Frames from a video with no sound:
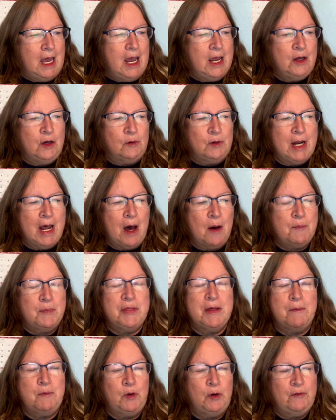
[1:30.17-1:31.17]
It could help
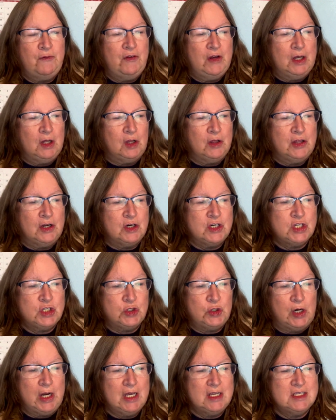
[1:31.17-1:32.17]
them reveal their
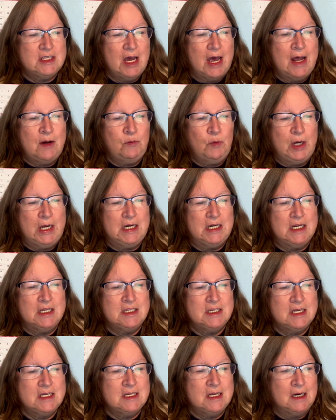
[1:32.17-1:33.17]
strengths and
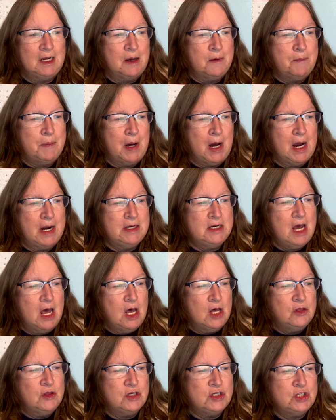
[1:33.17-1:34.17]
weaknesses and combine
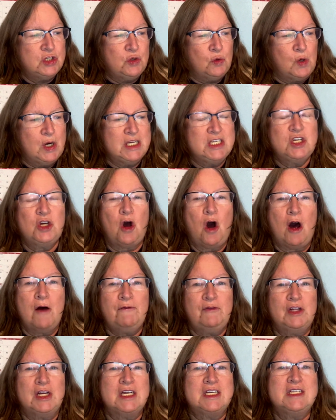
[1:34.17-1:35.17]
the story's
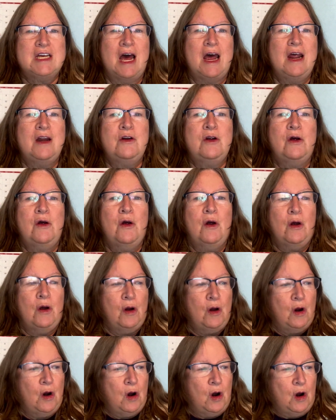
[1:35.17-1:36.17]
conflicts and
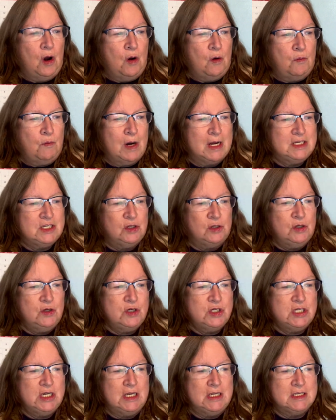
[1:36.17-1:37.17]

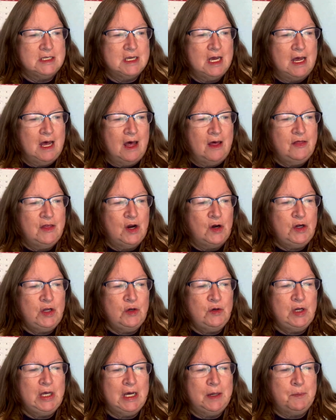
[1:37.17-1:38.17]
resolutions. Their
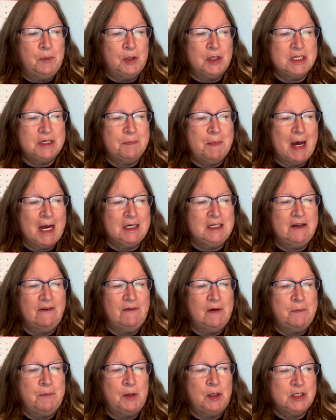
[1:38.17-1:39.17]
unique
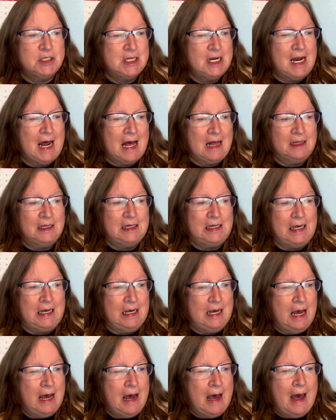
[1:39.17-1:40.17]
perspective and
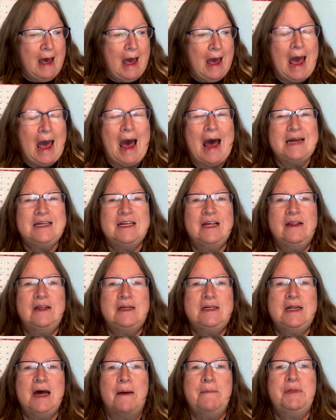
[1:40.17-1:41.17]
personality add to
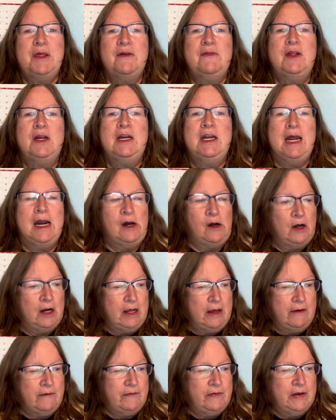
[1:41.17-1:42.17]
the depth of the
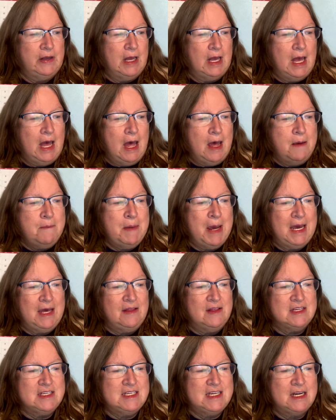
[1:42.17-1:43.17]
narrative,
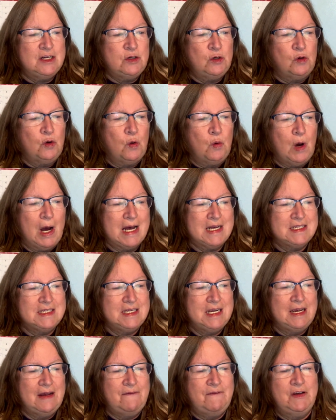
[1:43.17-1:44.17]
making the central
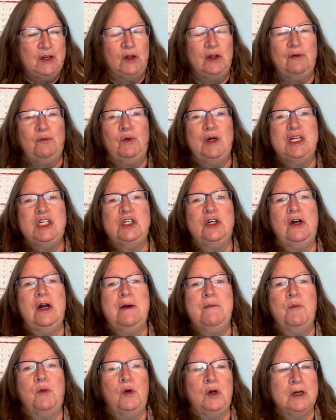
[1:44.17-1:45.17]
quest feel richer
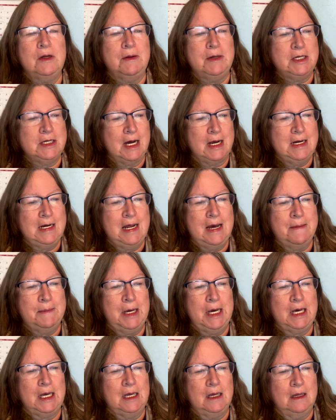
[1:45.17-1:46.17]
and more
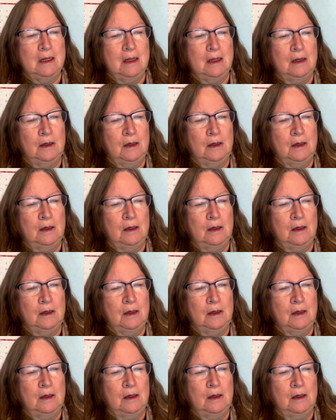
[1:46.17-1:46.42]
dynamic.